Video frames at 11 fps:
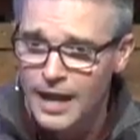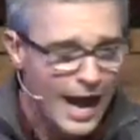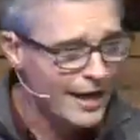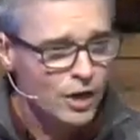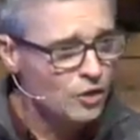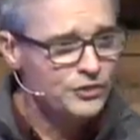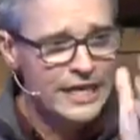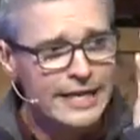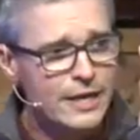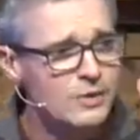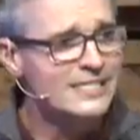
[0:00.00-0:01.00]
I don't
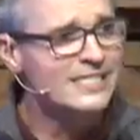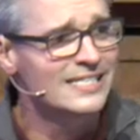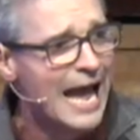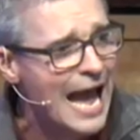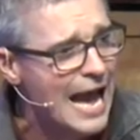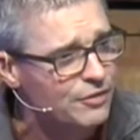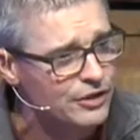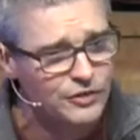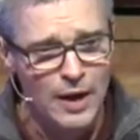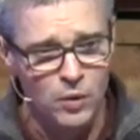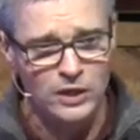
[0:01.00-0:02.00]
think he was sad
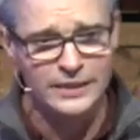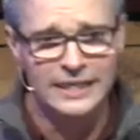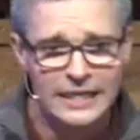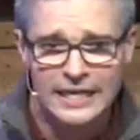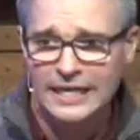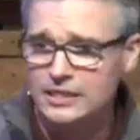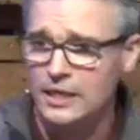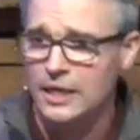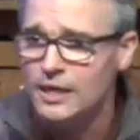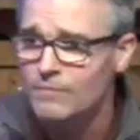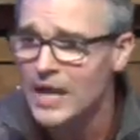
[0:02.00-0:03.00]
that they weren't going to get
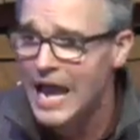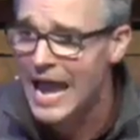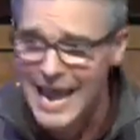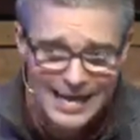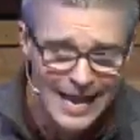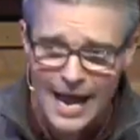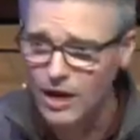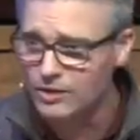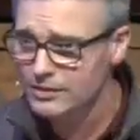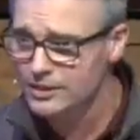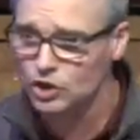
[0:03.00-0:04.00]
to hang
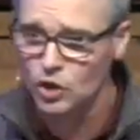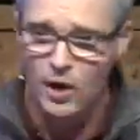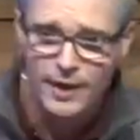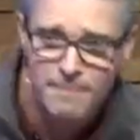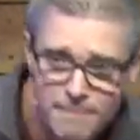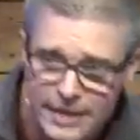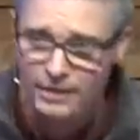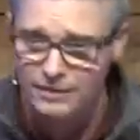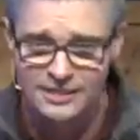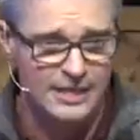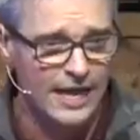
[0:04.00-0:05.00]
out and enjoy a
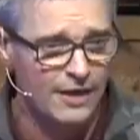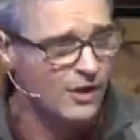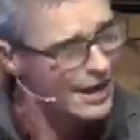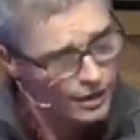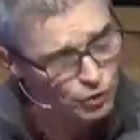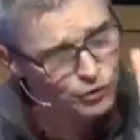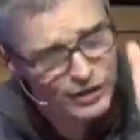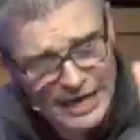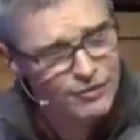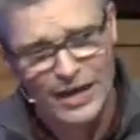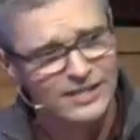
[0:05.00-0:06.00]
meal together. I don't
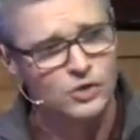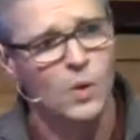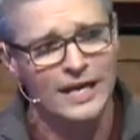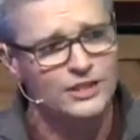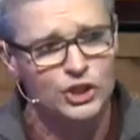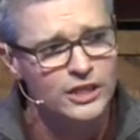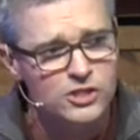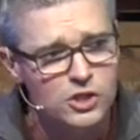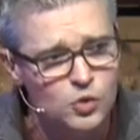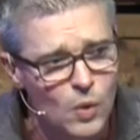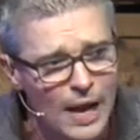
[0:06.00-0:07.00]
think that's why
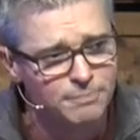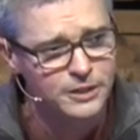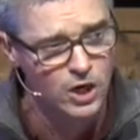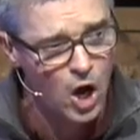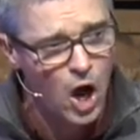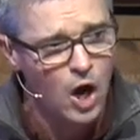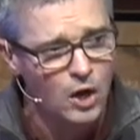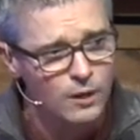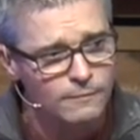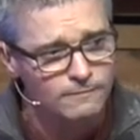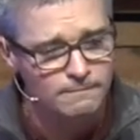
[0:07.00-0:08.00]
Jesus wept at
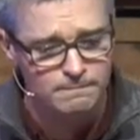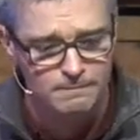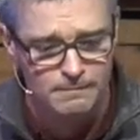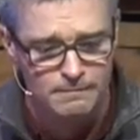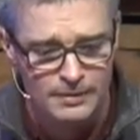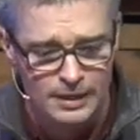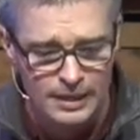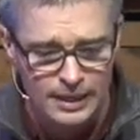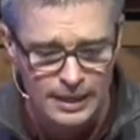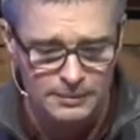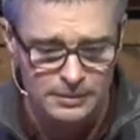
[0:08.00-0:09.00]
all.
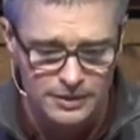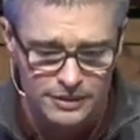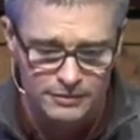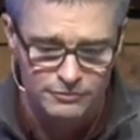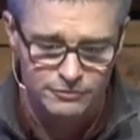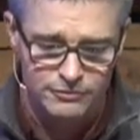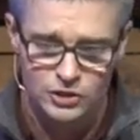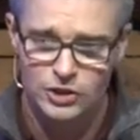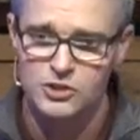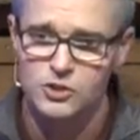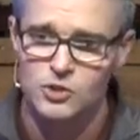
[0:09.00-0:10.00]
I believe
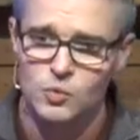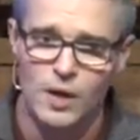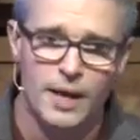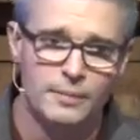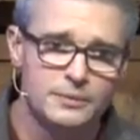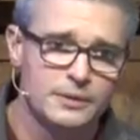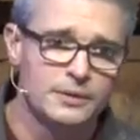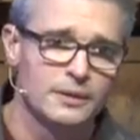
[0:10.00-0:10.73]
Jesus wept